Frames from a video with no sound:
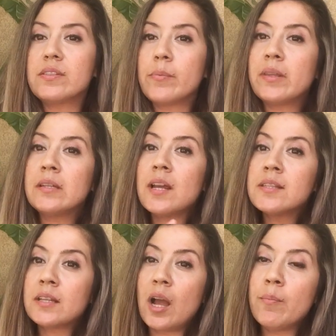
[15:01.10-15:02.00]
something
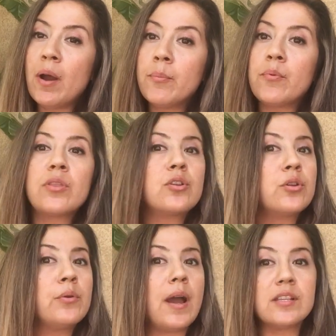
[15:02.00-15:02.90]
does come up with
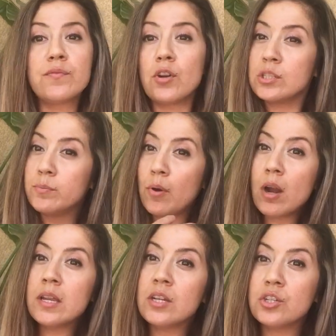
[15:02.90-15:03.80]
you as far as
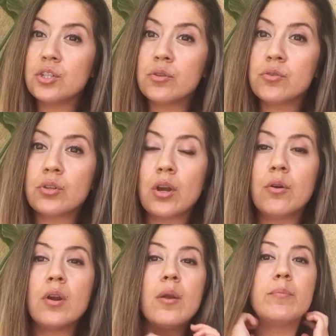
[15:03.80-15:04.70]
body issues
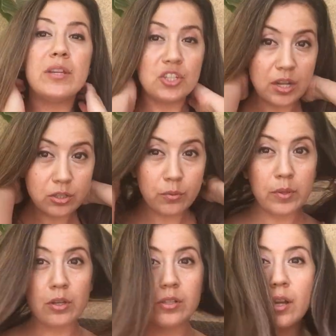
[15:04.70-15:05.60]
go, be gentle
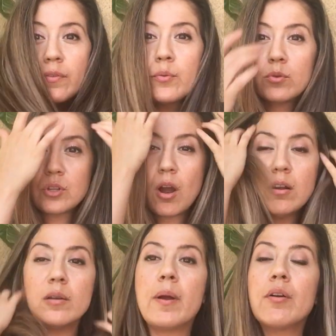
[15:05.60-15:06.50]
with yourself, and we'll
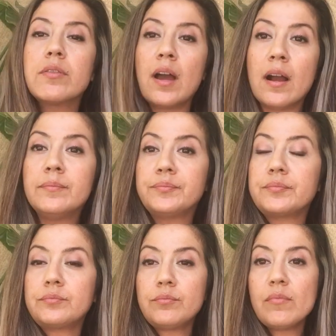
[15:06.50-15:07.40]
talk about that
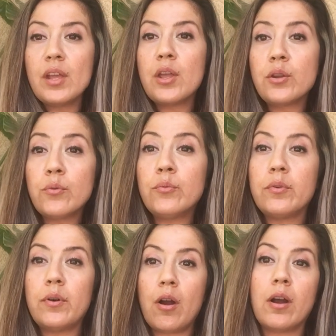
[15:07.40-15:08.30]
in
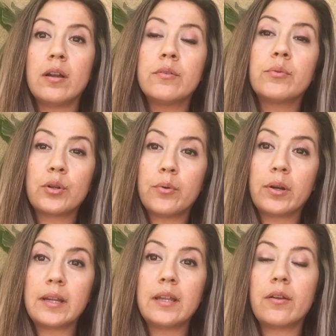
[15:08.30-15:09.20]
our
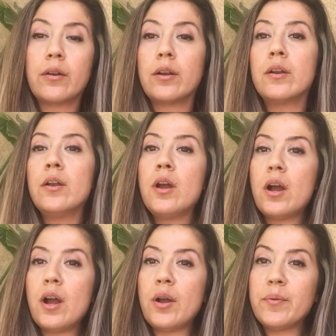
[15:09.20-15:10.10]
recording, our
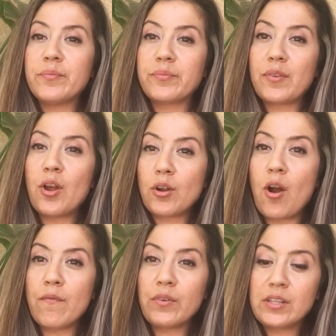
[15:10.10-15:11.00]

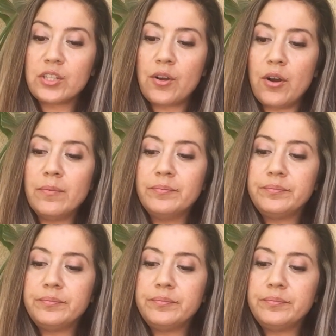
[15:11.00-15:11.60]
conference call.